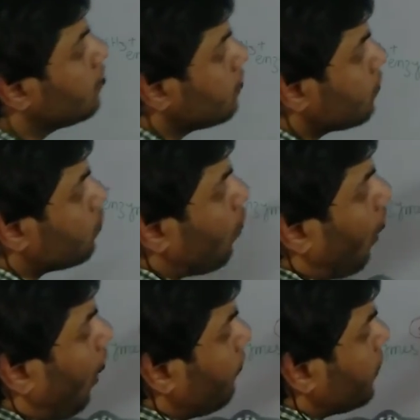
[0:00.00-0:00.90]
So
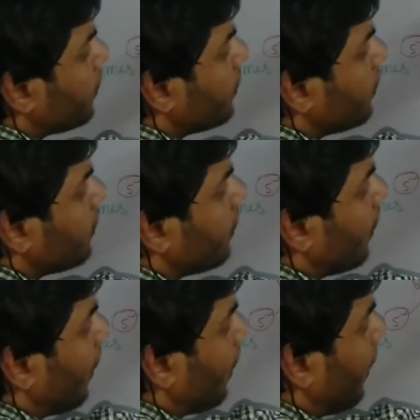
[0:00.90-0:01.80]
after
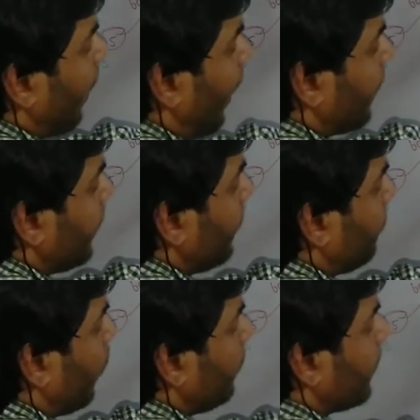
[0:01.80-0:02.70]
the RNA
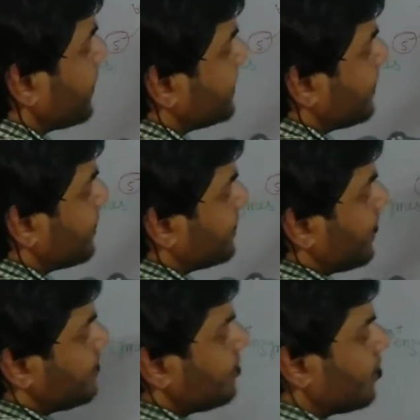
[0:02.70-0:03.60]
polymerase
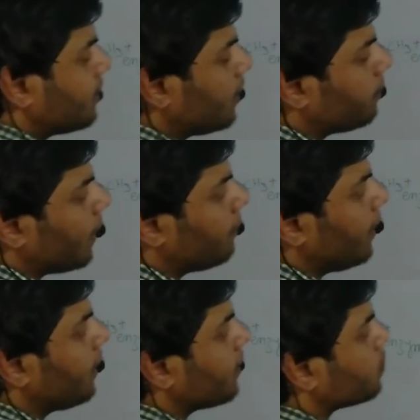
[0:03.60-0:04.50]
synthesizing the 3' area,